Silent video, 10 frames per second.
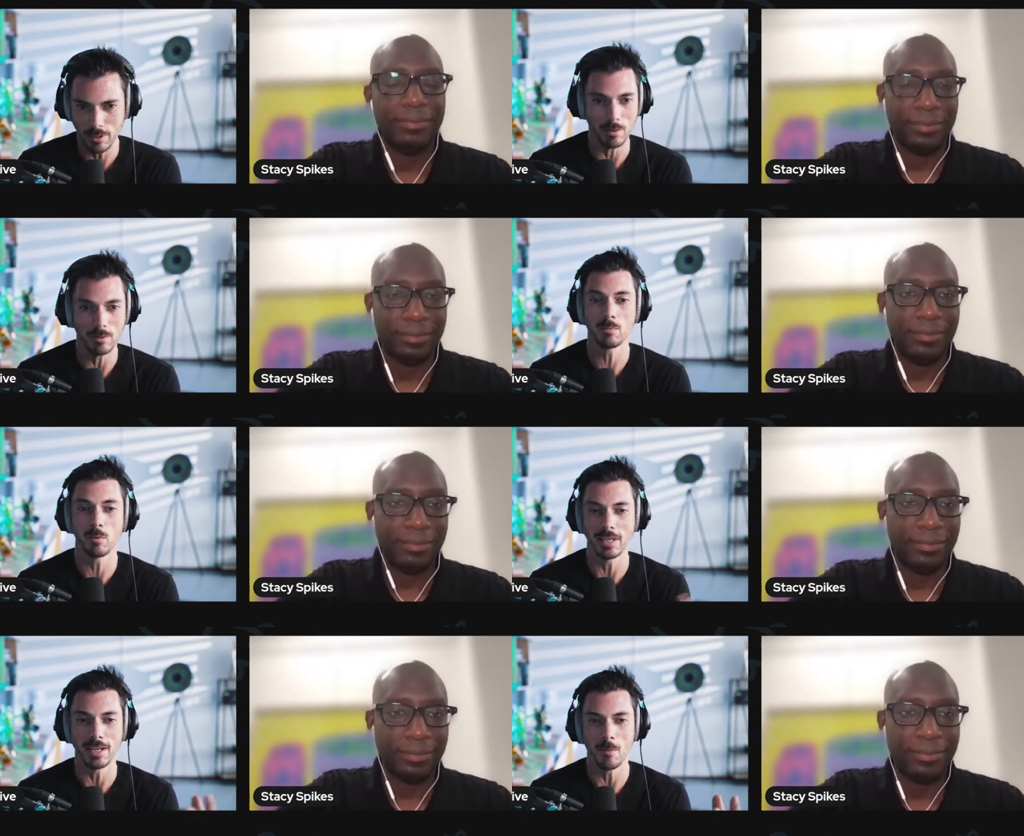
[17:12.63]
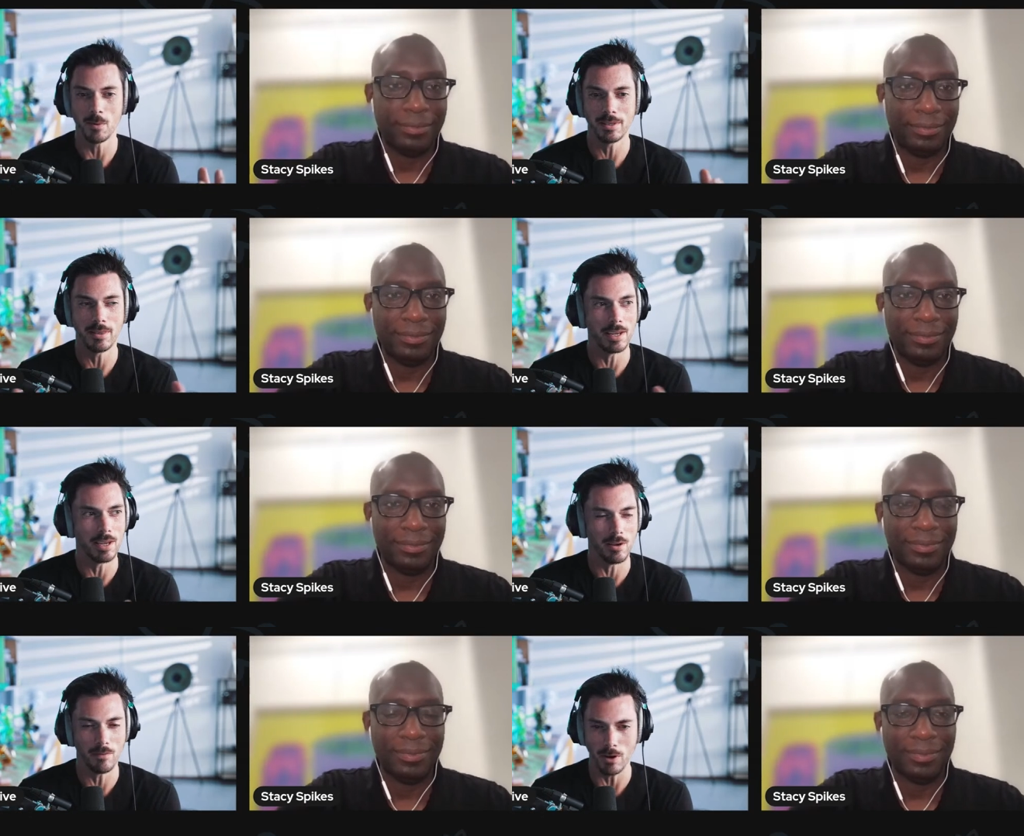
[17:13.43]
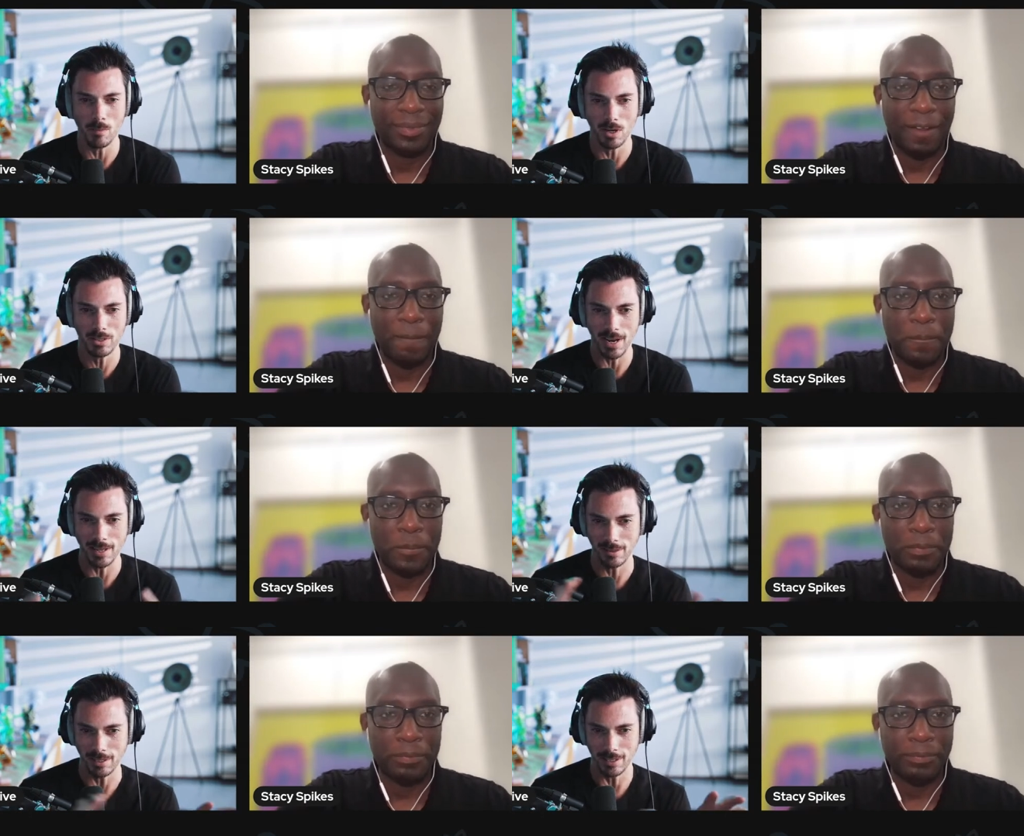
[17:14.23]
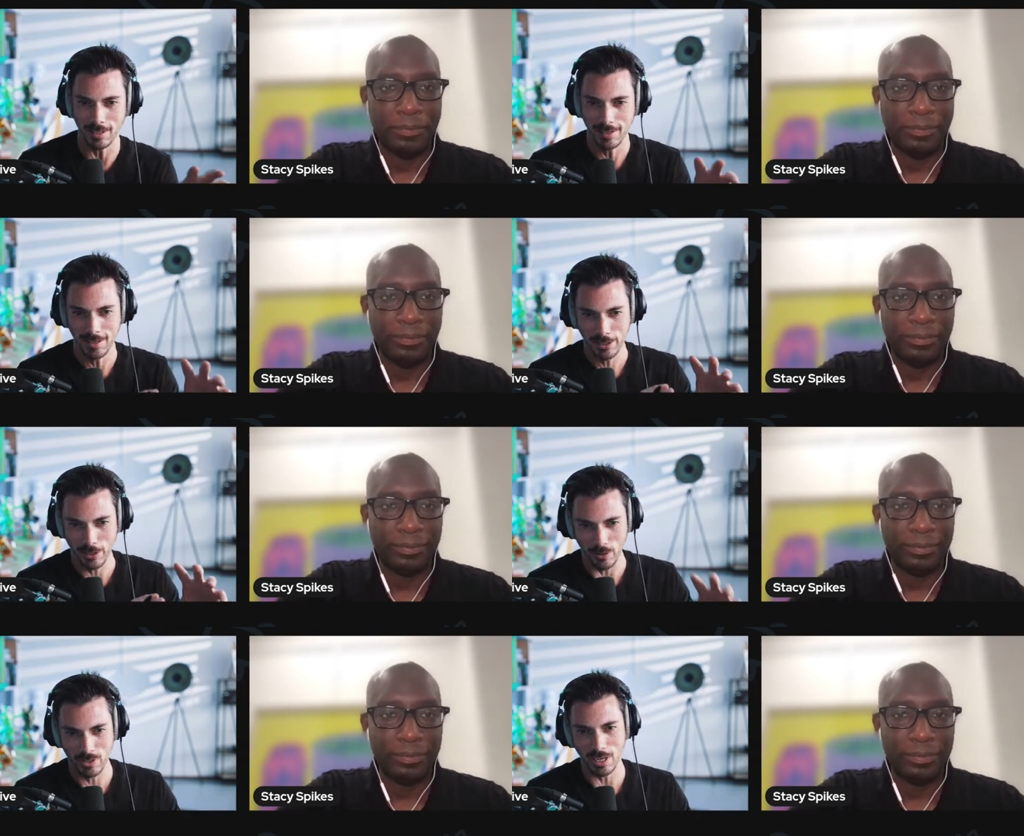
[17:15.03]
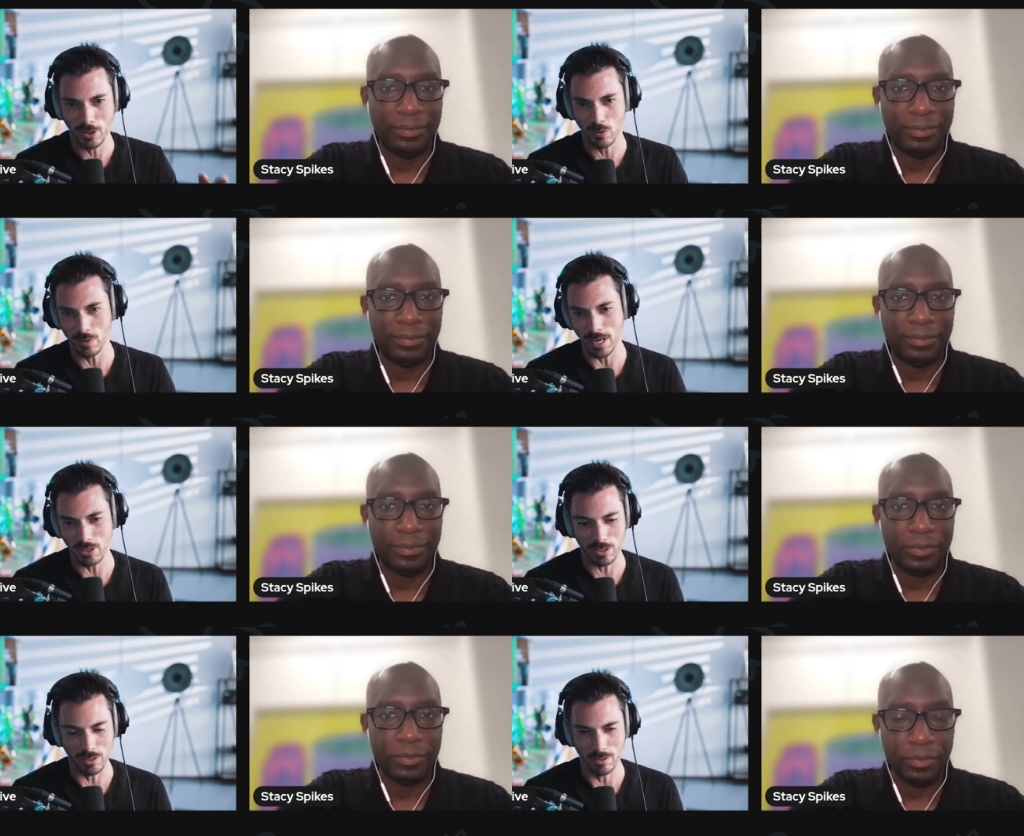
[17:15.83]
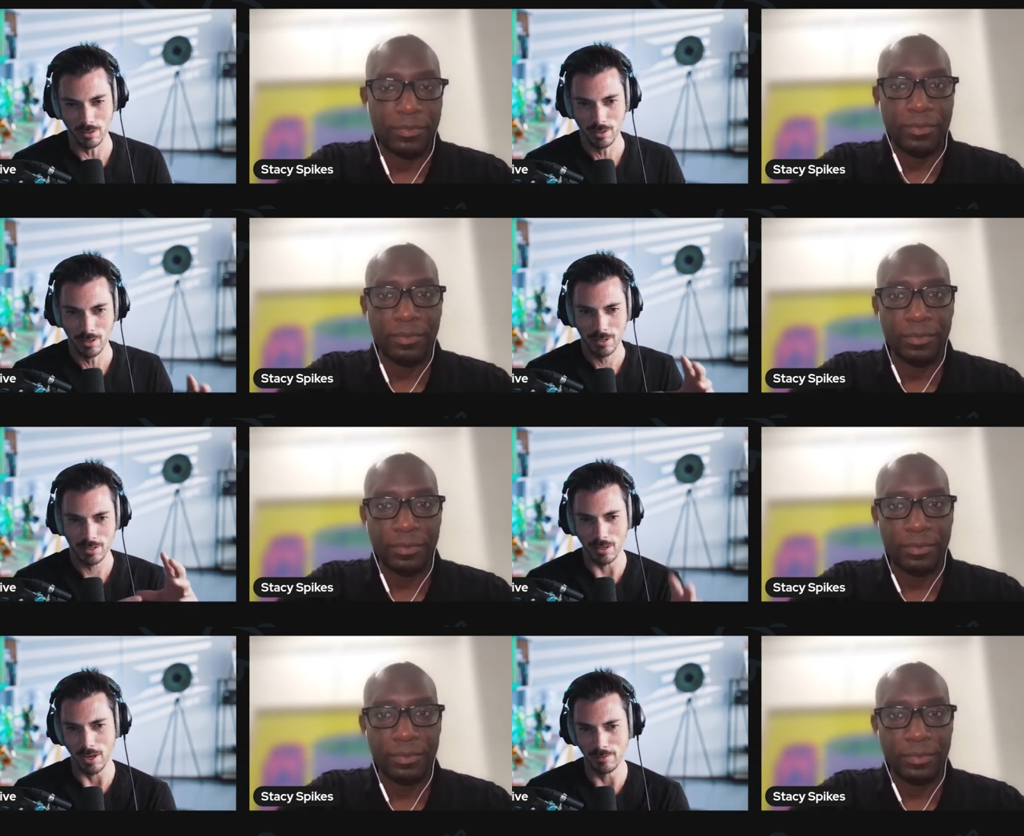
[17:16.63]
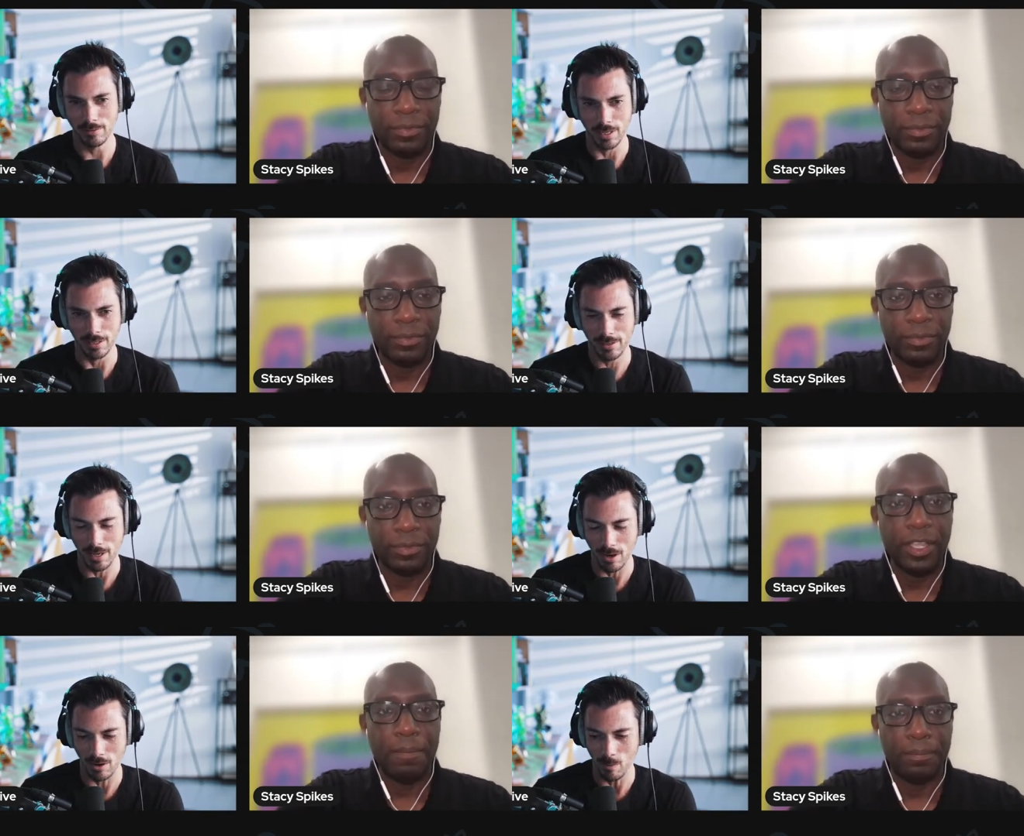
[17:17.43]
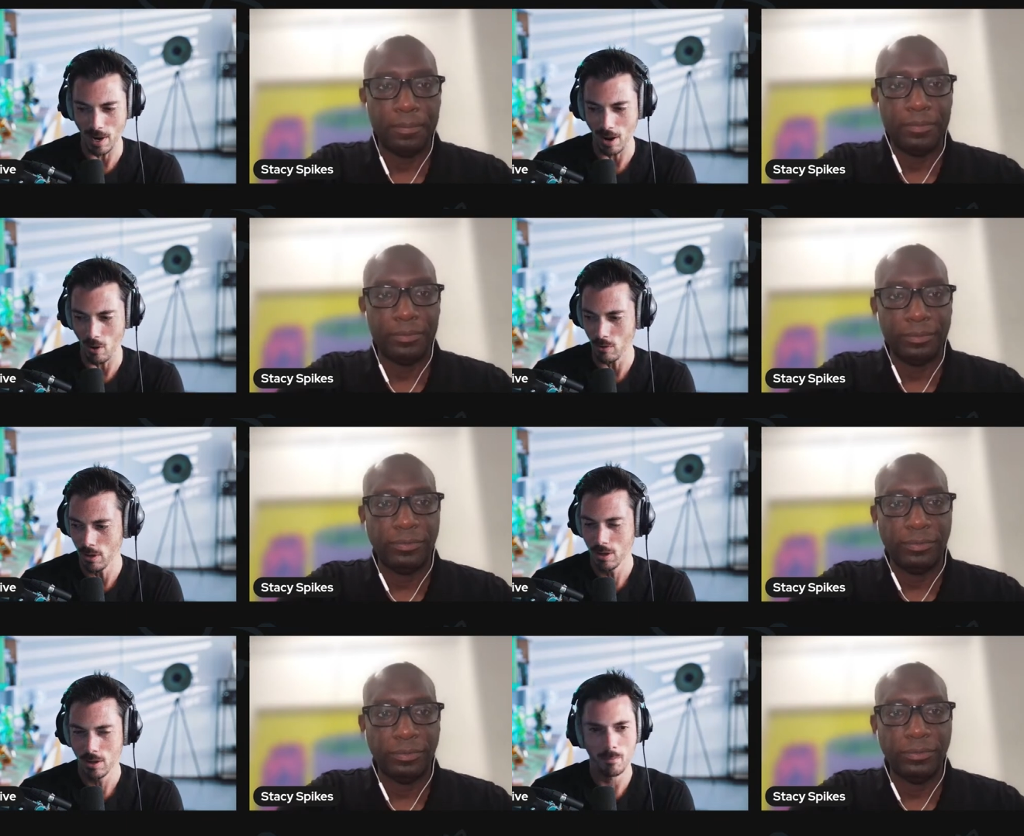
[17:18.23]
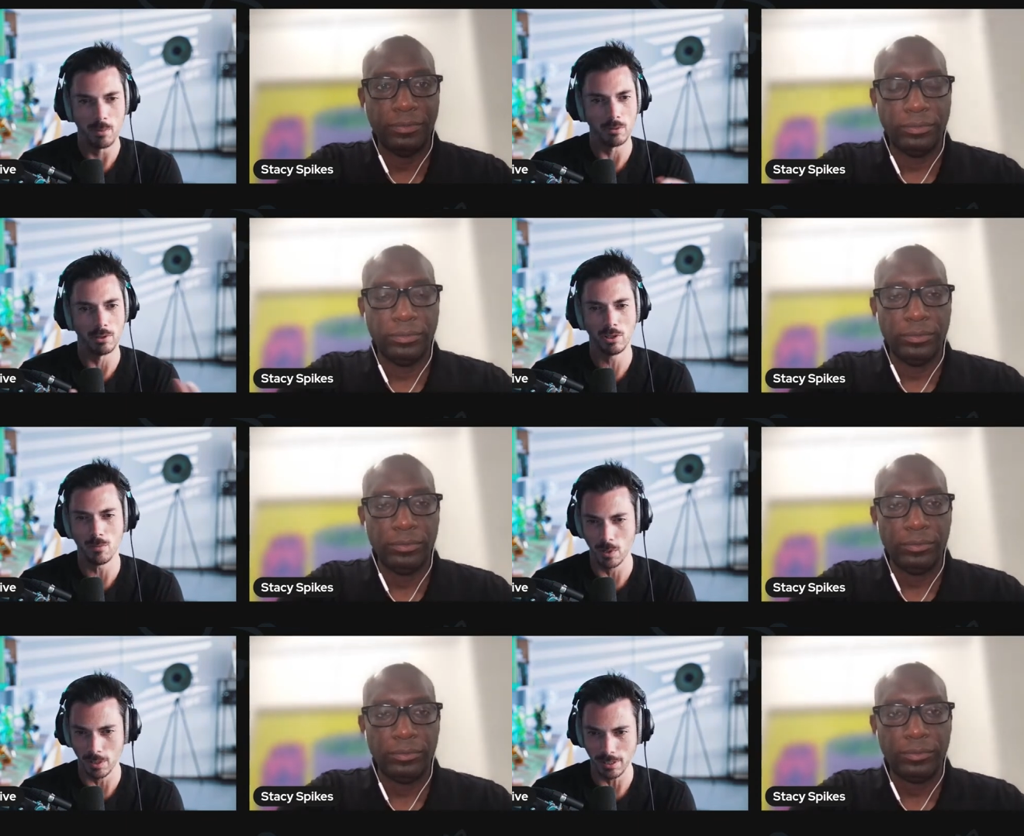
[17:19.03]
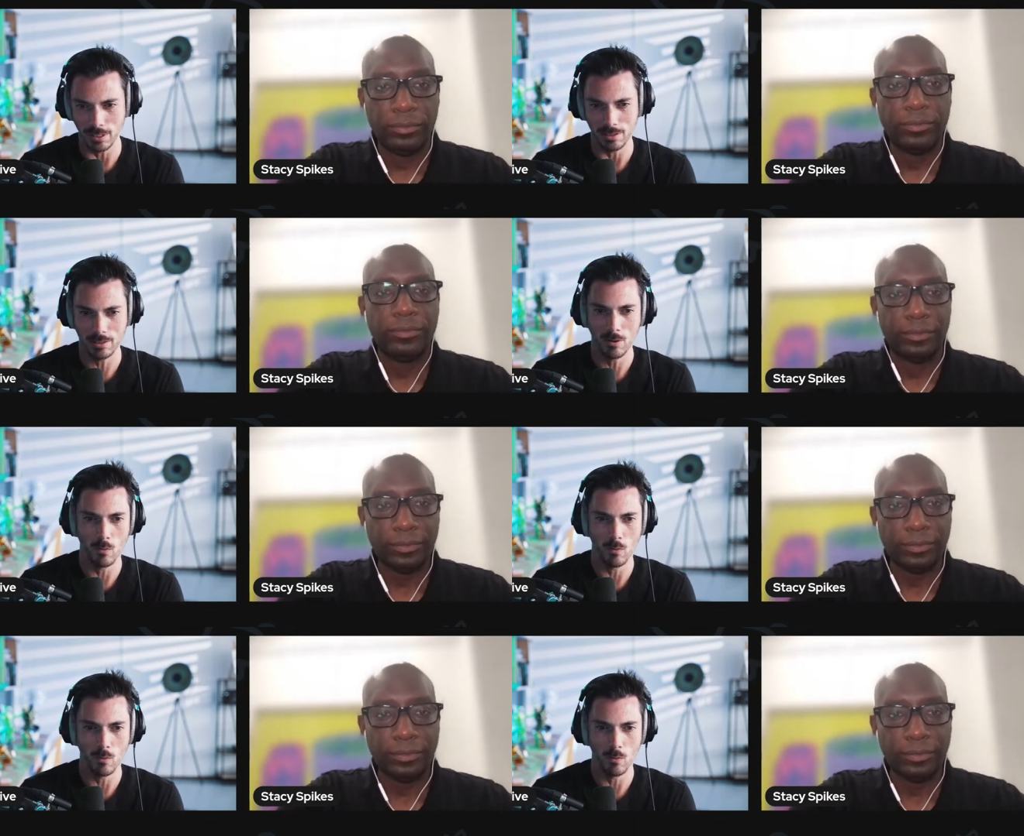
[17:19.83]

Speaker 1: that are springing up is that they're very much at the content creation side of things they are about building communities,